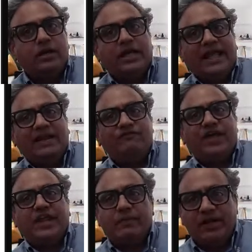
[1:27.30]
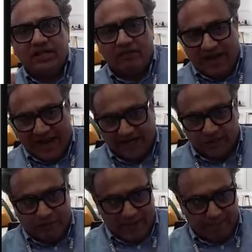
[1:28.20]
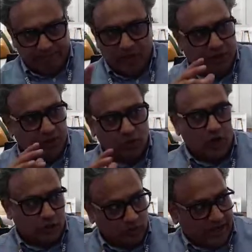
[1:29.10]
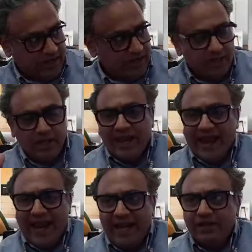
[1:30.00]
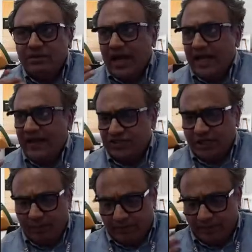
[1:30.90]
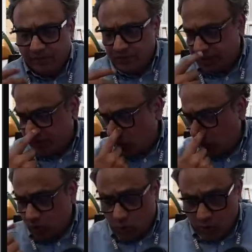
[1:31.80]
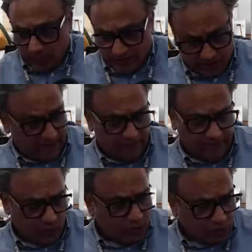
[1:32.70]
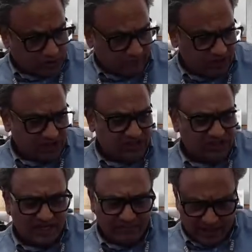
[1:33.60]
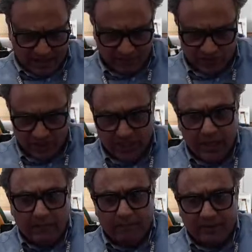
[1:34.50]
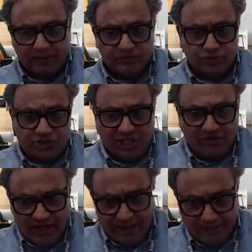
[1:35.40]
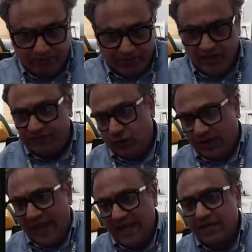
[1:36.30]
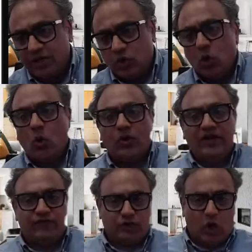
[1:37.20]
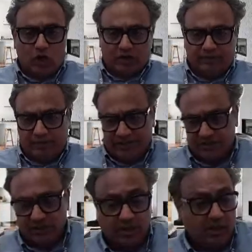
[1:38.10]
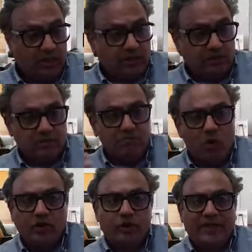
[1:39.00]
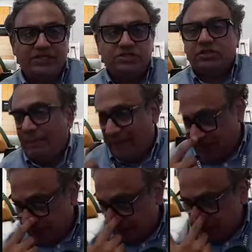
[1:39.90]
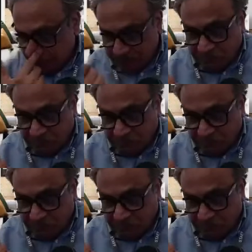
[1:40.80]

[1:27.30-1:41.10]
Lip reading: Invariably, they will land in spam. Do not do that. And I have seen people using .co domains, and we do use them sometimes, but generally, if you can, go only for .com domains. The more domains, the better it is.